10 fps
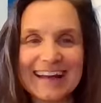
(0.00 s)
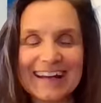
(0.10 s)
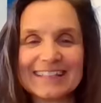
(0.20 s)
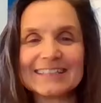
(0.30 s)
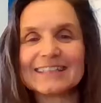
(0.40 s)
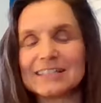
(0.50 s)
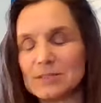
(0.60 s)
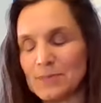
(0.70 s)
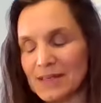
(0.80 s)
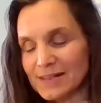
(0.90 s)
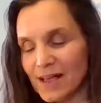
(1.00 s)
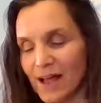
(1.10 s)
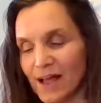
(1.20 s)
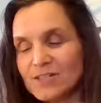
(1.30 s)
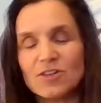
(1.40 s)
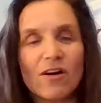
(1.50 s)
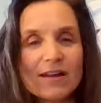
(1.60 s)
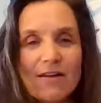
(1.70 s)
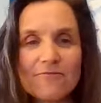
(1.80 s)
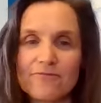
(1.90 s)
guys. This has been
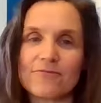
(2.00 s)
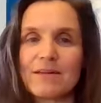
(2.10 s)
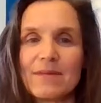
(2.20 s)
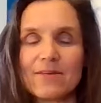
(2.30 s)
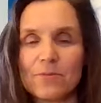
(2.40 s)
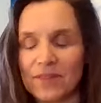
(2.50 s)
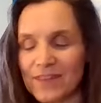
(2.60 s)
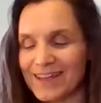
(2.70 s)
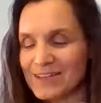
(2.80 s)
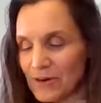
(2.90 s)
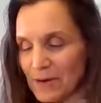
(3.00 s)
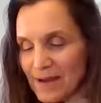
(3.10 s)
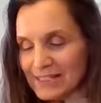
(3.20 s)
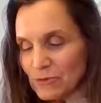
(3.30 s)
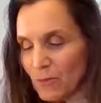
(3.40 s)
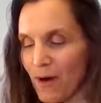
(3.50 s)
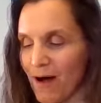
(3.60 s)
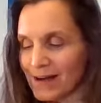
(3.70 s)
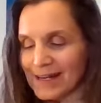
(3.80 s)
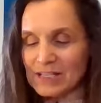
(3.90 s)
Donna Freeman with the Yoga in My School
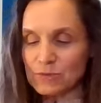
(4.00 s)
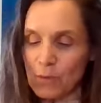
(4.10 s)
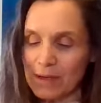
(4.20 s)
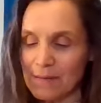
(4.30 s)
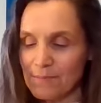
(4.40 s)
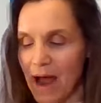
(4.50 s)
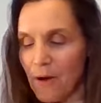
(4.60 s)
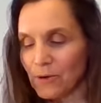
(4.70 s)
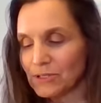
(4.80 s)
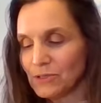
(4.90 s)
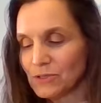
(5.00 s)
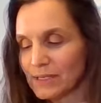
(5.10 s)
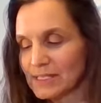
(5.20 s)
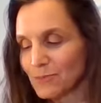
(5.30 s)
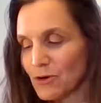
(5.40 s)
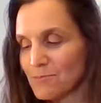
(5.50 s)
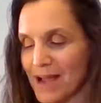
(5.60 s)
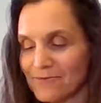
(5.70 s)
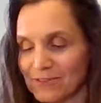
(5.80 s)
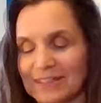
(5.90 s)
podcast, where we empower you to explore
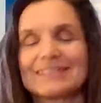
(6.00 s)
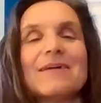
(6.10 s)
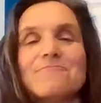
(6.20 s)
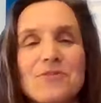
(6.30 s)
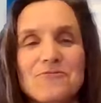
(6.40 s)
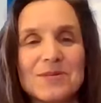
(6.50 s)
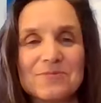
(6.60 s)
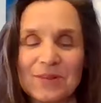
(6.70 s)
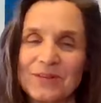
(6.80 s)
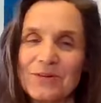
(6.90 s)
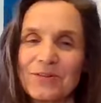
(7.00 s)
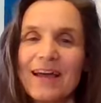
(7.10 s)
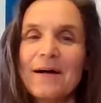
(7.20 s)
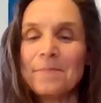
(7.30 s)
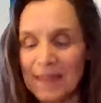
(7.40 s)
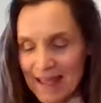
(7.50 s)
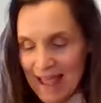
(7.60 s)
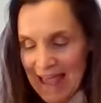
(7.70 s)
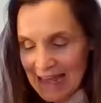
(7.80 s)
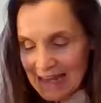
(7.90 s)
mindfulness and movement with youth.
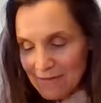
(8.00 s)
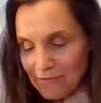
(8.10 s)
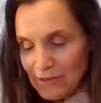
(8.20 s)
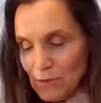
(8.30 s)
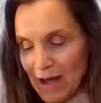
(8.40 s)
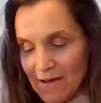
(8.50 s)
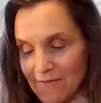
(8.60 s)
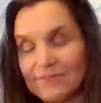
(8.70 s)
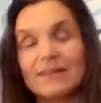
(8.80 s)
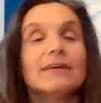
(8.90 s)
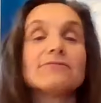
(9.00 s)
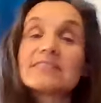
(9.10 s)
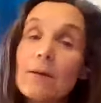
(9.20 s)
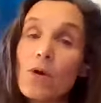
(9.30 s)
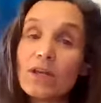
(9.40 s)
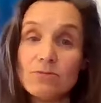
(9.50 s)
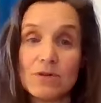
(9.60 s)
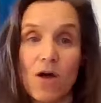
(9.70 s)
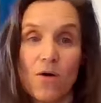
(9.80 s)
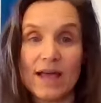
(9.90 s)
If someone you
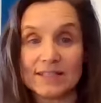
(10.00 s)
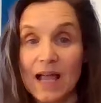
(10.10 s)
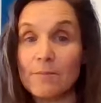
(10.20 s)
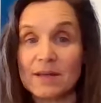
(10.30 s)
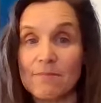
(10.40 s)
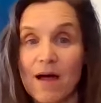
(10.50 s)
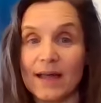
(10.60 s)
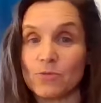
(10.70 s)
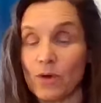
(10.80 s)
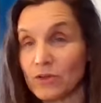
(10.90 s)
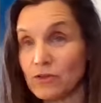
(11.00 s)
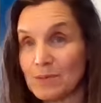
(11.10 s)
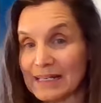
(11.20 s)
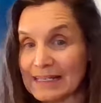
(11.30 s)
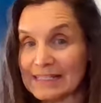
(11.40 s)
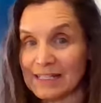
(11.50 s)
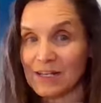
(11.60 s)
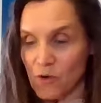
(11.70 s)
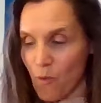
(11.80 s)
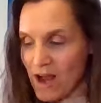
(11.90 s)
know has come to mind while you've been listening
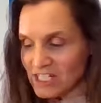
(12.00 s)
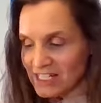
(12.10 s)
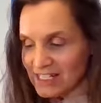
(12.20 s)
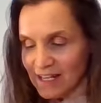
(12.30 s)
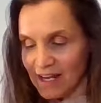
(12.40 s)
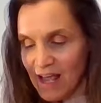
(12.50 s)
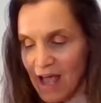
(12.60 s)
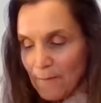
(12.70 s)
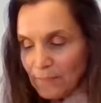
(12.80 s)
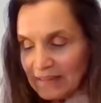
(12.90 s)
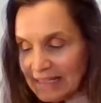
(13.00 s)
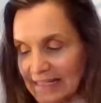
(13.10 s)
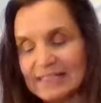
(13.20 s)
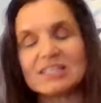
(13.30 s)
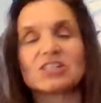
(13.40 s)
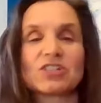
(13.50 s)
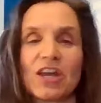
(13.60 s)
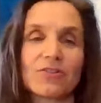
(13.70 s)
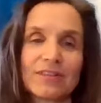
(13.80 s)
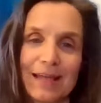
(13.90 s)
or watching today, please
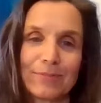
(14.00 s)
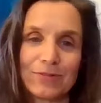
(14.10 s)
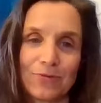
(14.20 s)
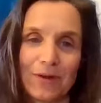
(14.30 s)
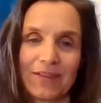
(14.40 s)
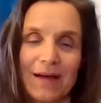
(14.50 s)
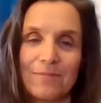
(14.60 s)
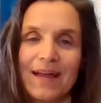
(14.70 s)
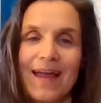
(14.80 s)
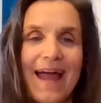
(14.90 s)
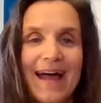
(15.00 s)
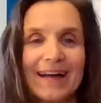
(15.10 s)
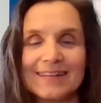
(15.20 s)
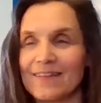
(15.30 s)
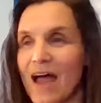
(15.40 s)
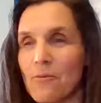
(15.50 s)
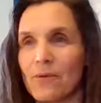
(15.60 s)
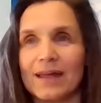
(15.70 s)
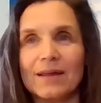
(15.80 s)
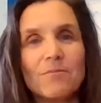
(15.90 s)
share this episode with them. And that
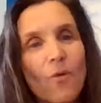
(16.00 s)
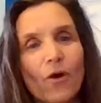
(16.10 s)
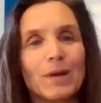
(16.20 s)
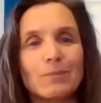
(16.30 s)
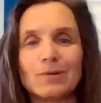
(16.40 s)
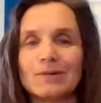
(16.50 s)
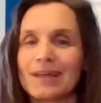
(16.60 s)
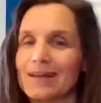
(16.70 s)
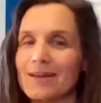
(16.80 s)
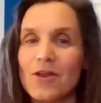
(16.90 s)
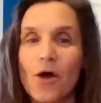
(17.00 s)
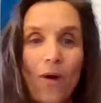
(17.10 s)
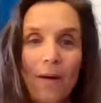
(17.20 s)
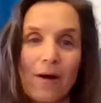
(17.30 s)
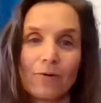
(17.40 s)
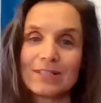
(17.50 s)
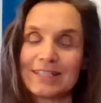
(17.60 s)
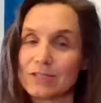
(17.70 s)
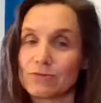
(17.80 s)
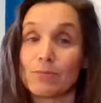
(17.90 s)
way, more people can know about
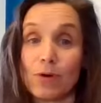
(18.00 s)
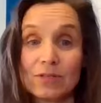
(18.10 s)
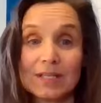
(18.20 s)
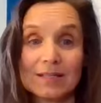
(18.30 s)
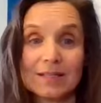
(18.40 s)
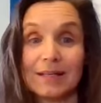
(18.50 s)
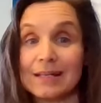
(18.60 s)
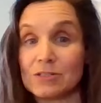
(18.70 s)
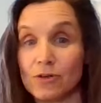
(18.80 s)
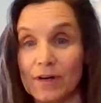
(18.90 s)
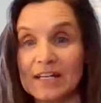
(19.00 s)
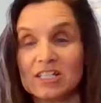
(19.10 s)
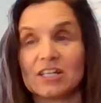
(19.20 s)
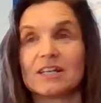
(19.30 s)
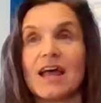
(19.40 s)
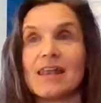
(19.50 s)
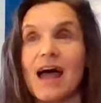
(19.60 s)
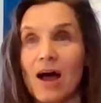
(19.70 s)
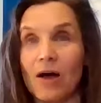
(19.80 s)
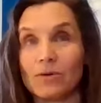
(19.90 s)
sensory processing and integration and
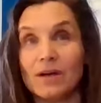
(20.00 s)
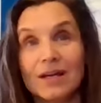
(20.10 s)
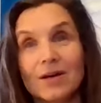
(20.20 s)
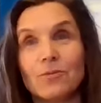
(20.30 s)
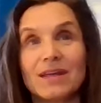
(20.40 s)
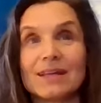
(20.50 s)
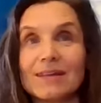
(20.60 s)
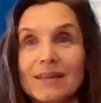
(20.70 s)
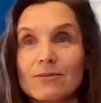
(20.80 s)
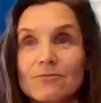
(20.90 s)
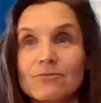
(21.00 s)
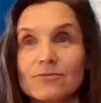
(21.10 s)
how we can live